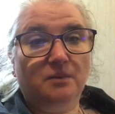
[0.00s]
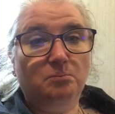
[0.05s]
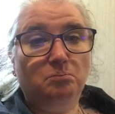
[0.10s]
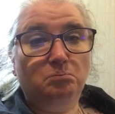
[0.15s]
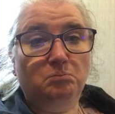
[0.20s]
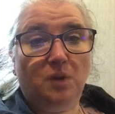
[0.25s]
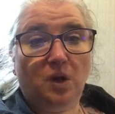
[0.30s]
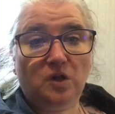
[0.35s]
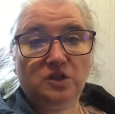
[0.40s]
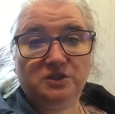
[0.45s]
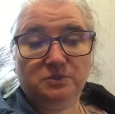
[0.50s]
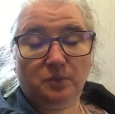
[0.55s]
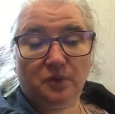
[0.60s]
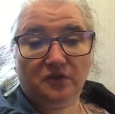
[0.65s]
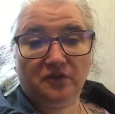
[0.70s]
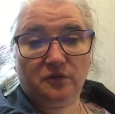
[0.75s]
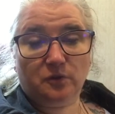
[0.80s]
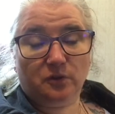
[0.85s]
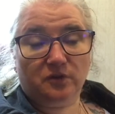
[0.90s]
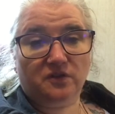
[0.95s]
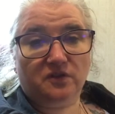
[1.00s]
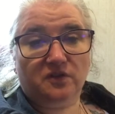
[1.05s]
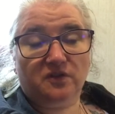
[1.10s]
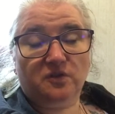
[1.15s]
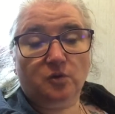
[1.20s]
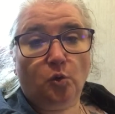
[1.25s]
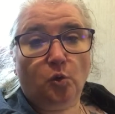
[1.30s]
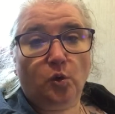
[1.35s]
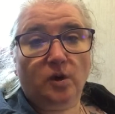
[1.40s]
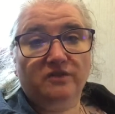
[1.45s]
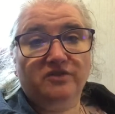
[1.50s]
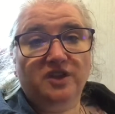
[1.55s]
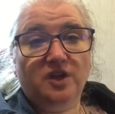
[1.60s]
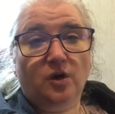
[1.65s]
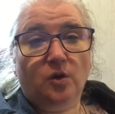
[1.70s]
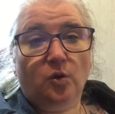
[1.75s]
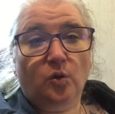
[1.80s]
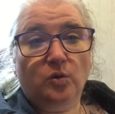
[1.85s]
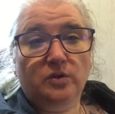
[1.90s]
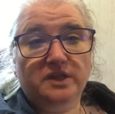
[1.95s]
multiple sources or if the
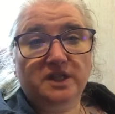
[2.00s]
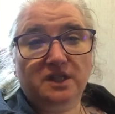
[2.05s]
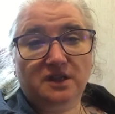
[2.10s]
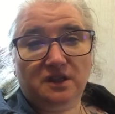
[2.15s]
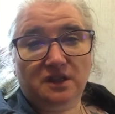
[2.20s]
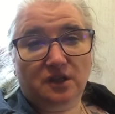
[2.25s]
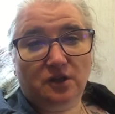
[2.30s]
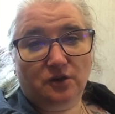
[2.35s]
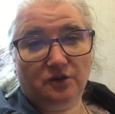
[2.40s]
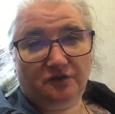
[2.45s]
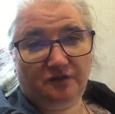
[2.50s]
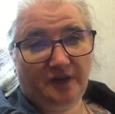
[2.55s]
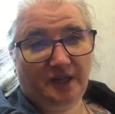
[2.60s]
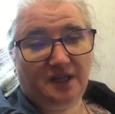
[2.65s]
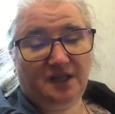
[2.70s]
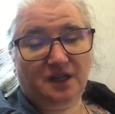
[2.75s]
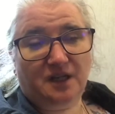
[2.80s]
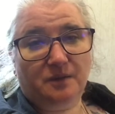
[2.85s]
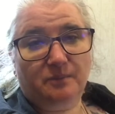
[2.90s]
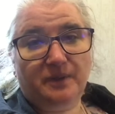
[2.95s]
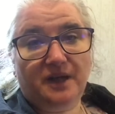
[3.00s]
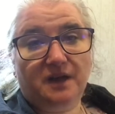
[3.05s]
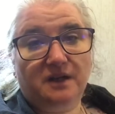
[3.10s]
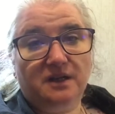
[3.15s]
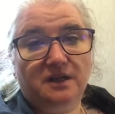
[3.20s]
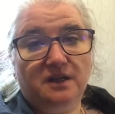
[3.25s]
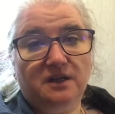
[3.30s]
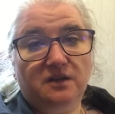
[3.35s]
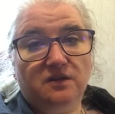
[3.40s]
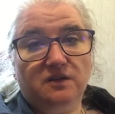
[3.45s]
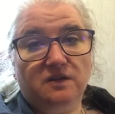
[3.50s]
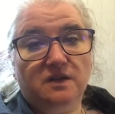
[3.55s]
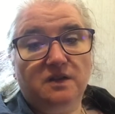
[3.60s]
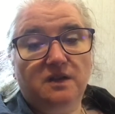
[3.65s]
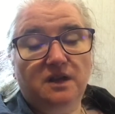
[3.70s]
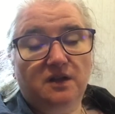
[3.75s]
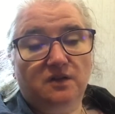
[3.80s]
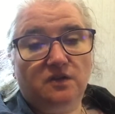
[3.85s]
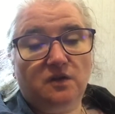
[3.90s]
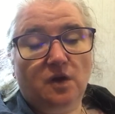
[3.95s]
only thing you're finding about it is
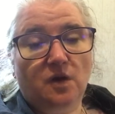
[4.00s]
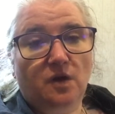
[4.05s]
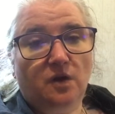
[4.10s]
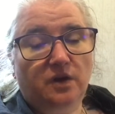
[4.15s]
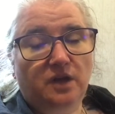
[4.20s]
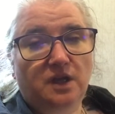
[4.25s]
it's uh,